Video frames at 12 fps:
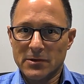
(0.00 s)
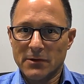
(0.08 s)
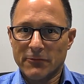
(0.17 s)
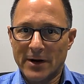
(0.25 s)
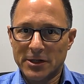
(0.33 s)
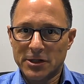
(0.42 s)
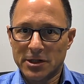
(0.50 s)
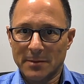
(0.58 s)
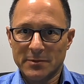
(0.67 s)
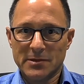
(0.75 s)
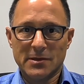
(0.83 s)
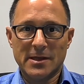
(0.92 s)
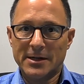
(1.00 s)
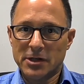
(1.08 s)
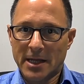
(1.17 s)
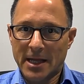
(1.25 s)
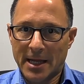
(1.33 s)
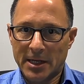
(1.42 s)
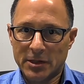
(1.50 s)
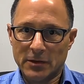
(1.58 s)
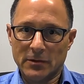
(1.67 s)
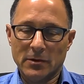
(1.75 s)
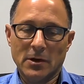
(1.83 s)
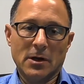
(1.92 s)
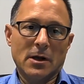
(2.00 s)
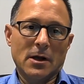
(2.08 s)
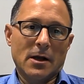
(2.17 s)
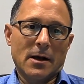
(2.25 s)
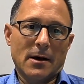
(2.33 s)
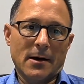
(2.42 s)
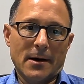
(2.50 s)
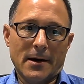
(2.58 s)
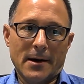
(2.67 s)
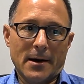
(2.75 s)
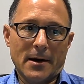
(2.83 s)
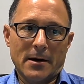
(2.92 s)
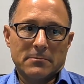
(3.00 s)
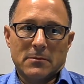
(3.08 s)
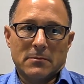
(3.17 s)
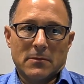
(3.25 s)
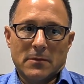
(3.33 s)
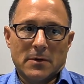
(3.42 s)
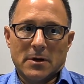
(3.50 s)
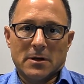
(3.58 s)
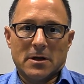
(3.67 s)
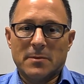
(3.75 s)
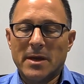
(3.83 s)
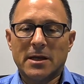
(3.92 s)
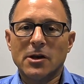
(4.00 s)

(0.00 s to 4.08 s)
the friendships, the education, um, to make an